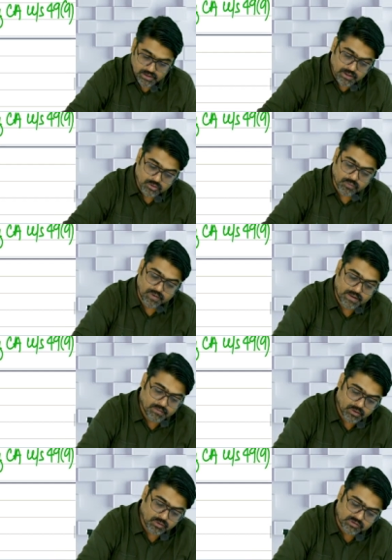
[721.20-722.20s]
So whenever
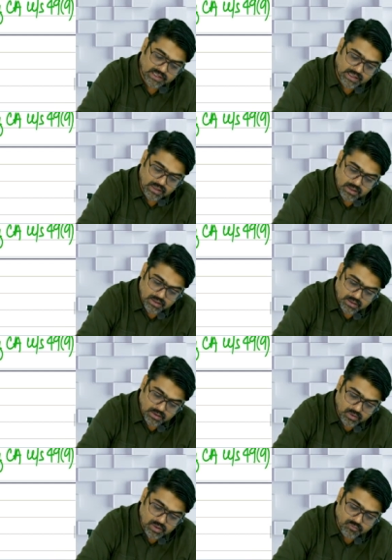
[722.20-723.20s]
you will sell,
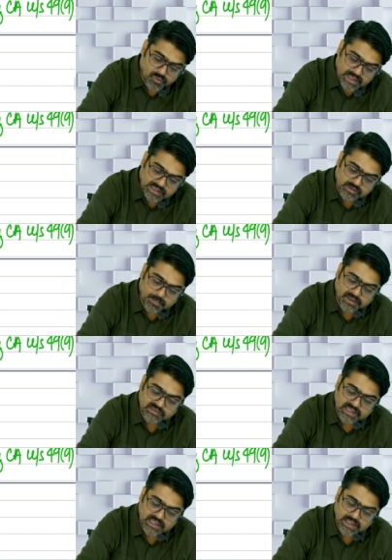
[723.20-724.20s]
you are, for example,
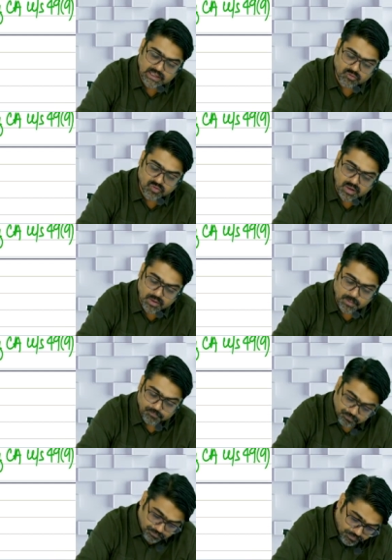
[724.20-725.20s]
selling it for
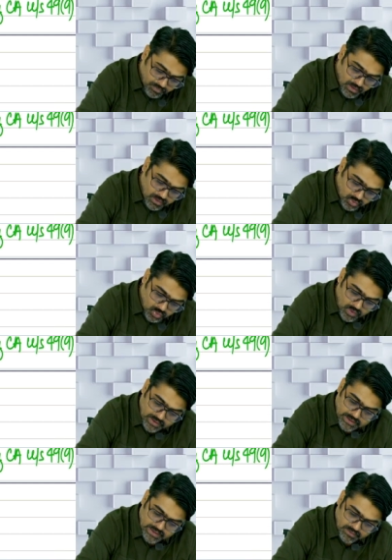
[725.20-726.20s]

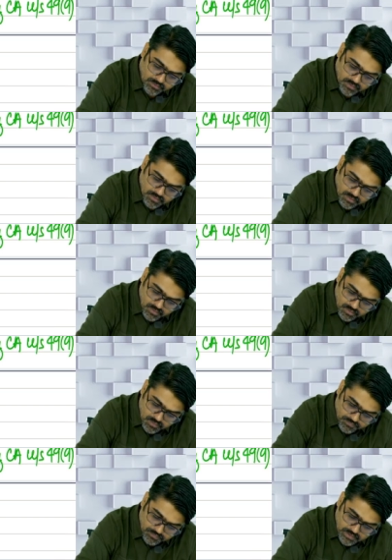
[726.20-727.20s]

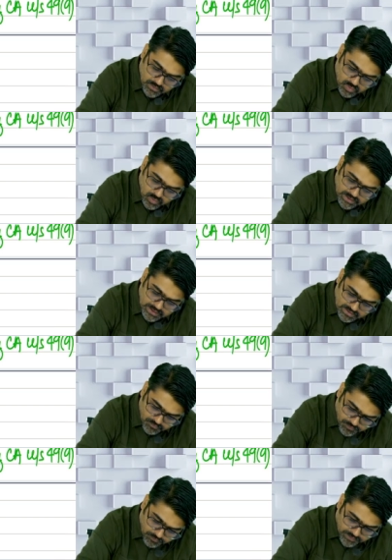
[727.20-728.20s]

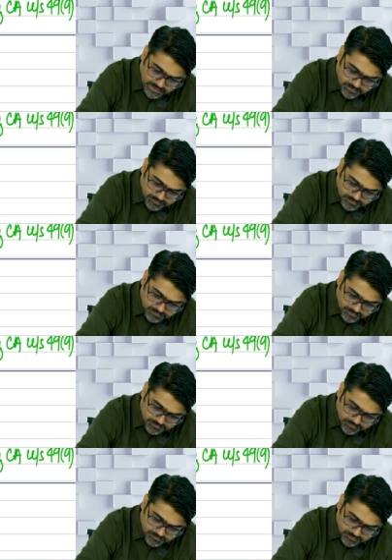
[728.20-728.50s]
250.